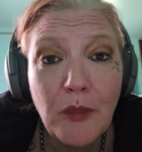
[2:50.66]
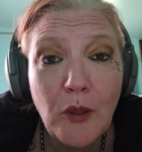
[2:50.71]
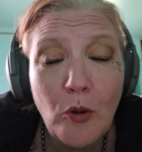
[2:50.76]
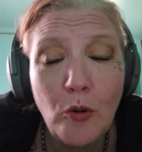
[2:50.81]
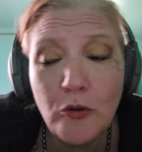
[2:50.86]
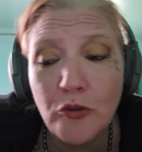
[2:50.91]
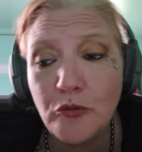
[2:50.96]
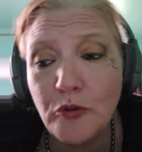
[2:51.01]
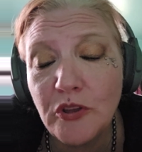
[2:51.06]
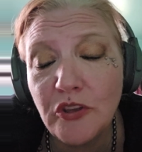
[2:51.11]

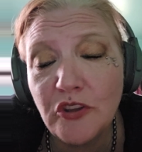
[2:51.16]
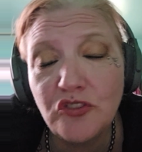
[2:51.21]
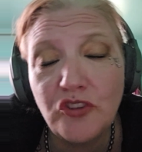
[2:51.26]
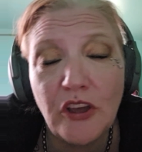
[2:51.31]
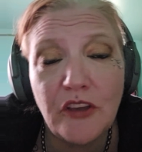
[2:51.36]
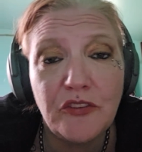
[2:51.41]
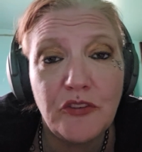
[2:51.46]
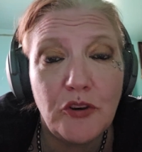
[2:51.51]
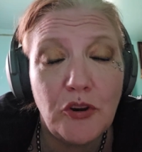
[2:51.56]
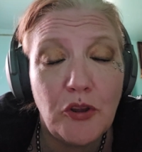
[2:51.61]
Who's really
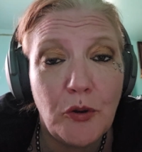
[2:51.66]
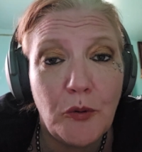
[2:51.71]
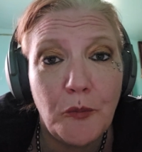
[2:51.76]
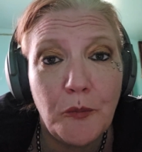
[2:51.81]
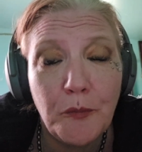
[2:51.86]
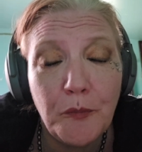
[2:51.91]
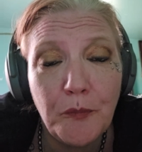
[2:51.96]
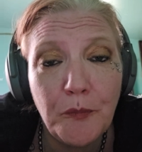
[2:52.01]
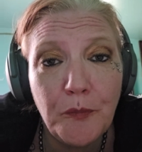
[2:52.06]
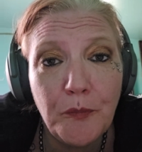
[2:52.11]
chasing
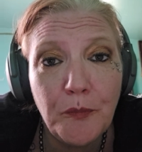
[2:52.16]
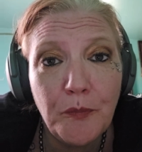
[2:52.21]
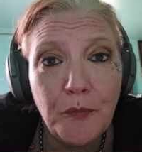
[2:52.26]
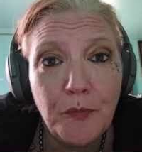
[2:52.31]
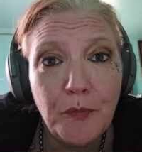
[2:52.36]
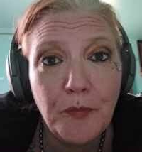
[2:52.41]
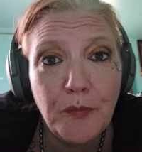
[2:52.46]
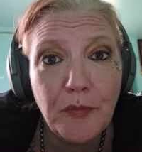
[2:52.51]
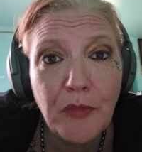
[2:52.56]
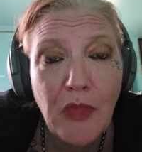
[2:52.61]
who?
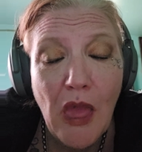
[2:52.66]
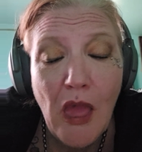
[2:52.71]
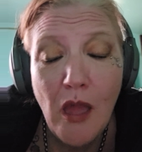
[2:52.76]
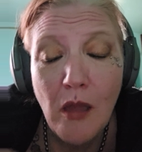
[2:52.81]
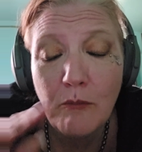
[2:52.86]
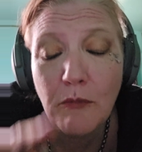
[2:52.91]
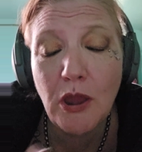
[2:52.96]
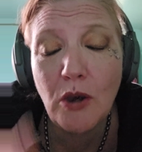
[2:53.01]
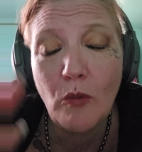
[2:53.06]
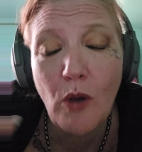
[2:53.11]

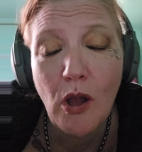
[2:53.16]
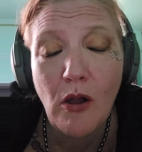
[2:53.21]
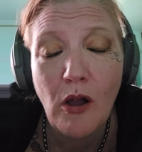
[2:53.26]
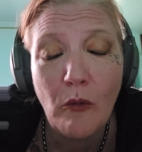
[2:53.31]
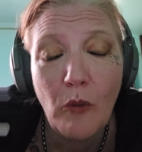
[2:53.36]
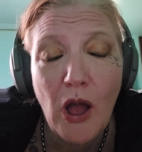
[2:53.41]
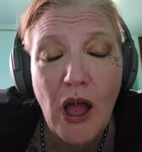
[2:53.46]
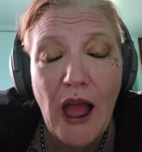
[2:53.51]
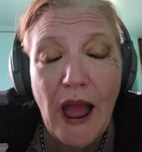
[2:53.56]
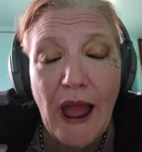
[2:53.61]
Meanwhile,
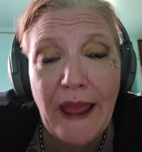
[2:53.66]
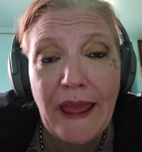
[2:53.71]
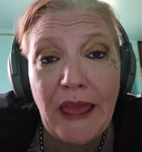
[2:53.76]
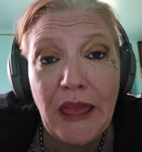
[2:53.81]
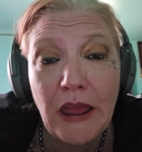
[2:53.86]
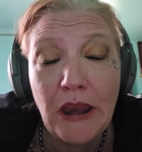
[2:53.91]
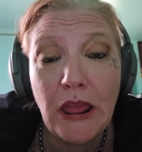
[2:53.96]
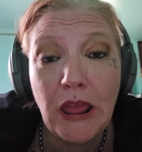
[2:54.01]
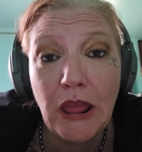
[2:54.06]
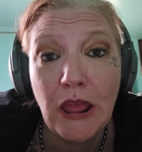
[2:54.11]
while I
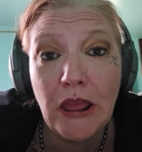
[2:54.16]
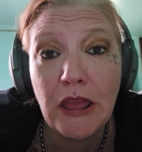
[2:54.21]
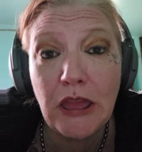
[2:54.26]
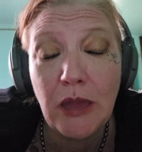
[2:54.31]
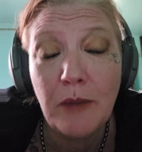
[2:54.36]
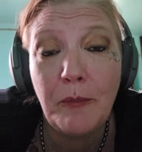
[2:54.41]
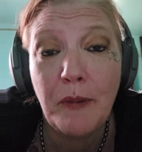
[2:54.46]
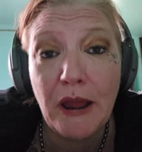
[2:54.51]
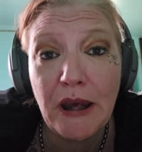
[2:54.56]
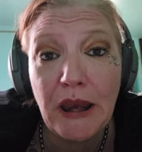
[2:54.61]

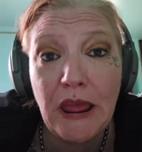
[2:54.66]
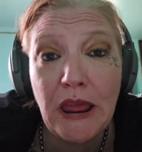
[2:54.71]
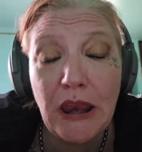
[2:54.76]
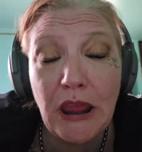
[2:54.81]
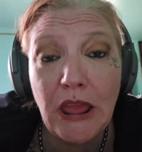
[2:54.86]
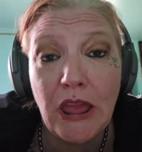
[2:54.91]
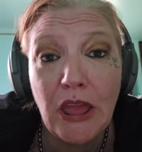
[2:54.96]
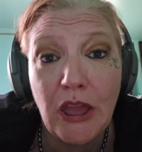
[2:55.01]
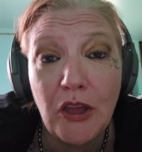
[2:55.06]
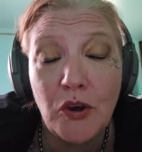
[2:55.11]
keep on
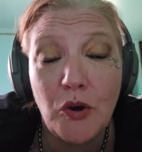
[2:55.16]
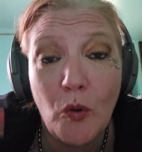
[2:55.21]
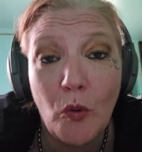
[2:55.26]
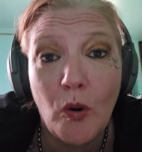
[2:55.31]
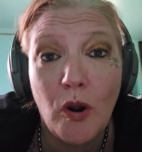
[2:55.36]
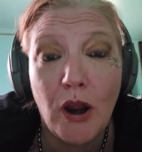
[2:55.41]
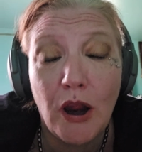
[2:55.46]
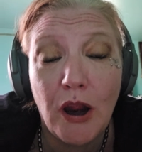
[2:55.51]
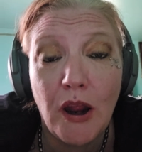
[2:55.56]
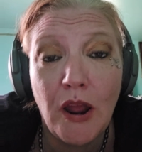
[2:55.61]
hitting
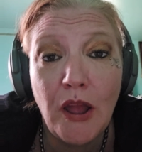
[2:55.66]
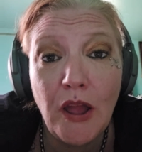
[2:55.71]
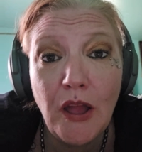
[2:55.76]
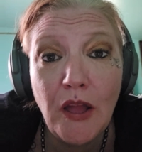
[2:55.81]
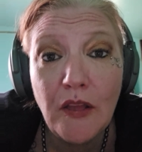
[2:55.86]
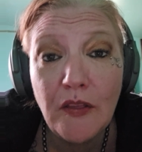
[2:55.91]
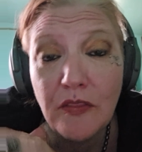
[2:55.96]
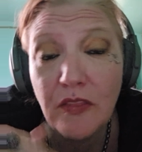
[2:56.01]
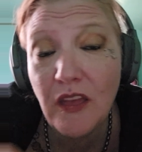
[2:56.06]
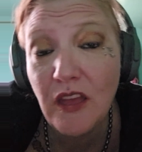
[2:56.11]
ignore,
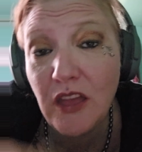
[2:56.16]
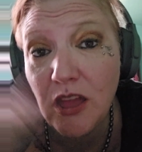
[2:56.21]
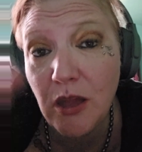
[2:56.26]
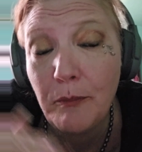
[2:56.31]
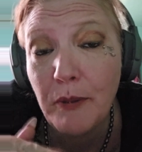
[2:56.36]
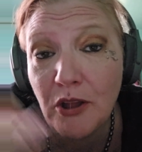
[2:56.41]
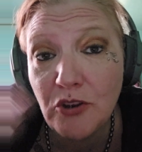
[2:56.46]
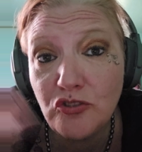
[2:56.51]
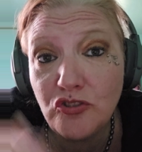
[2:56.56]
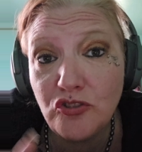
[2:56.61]
they
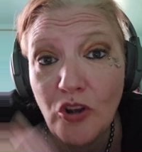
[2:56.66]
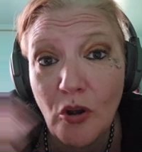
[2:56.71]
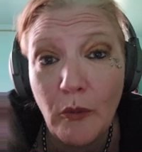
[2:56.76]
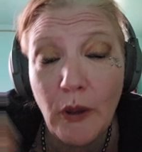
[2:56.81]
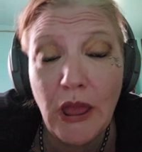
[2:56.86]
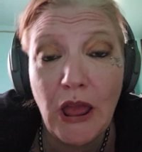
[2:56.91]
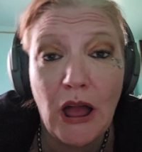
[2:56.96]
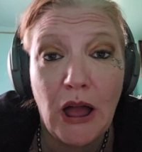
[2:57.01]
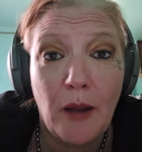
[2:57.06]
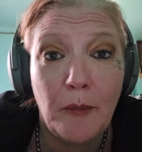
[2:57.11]
keep on
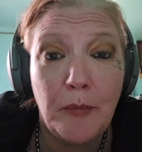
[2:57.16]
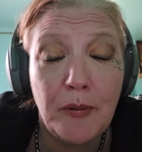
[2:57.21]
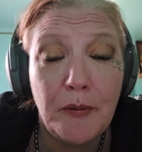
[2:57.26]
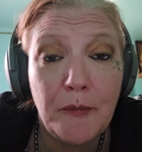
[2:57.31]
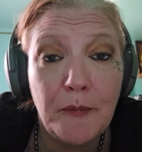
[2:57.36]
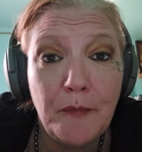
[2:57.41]
showing up.